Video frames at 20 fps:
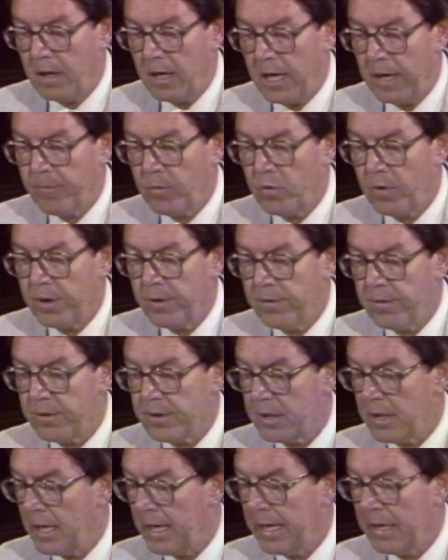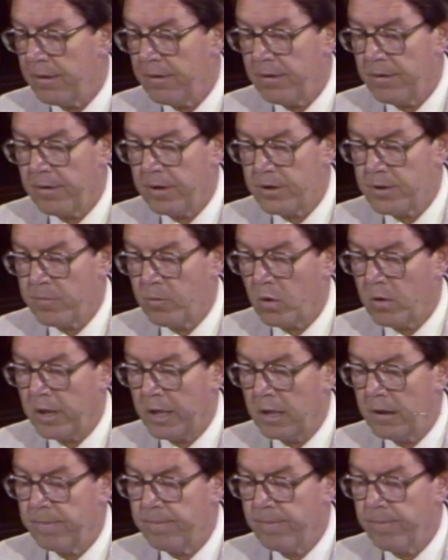I'm going to sign this
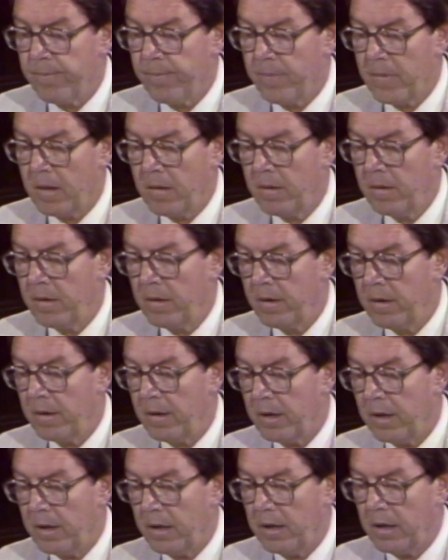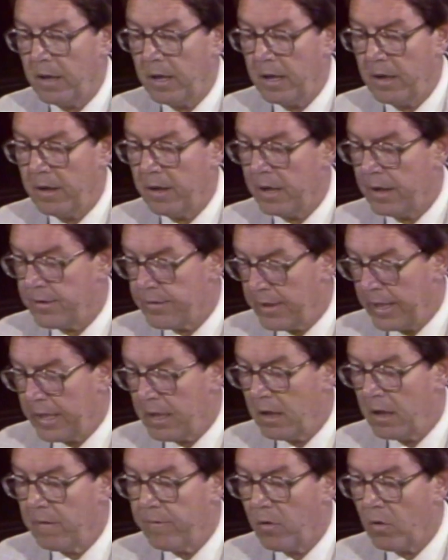morning an
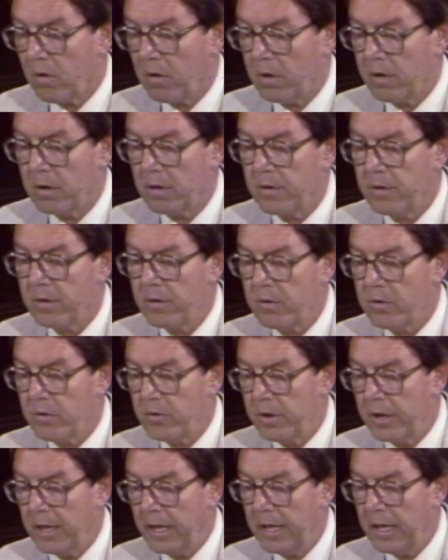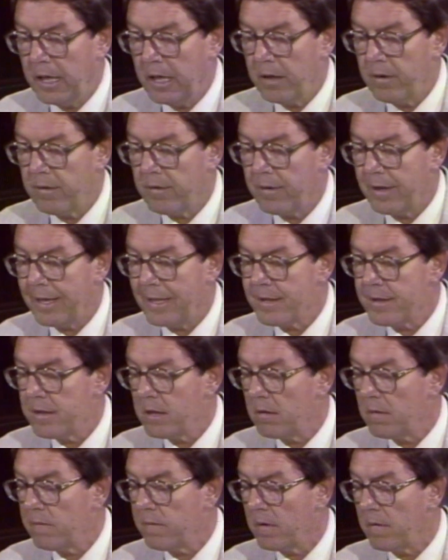executive order creating the
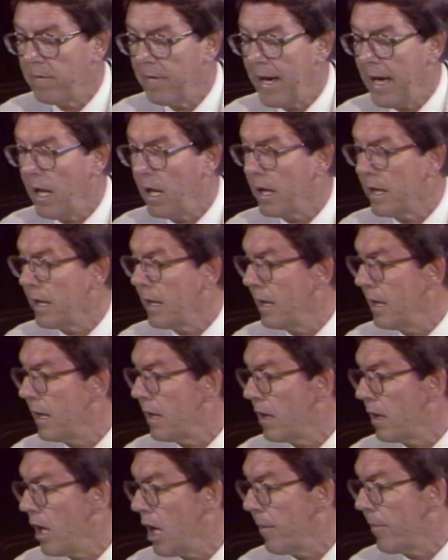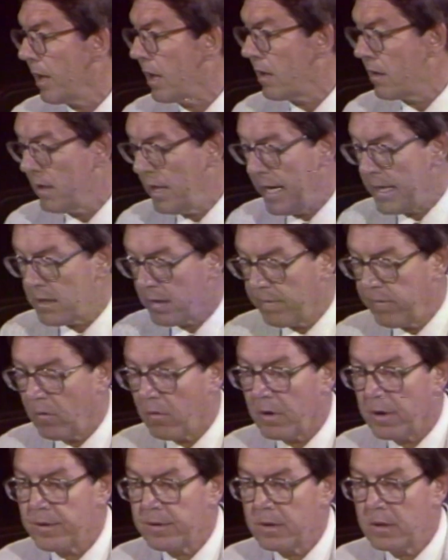Silver Valley Economic Task
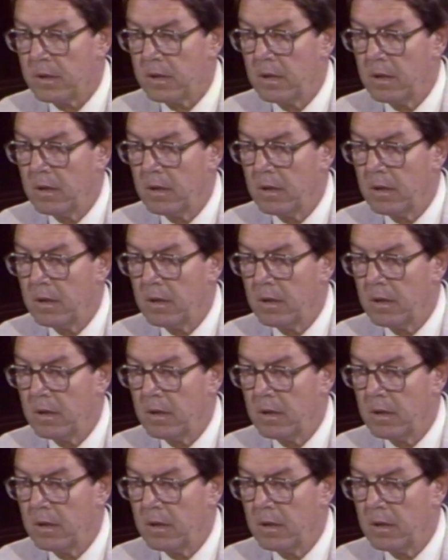Force.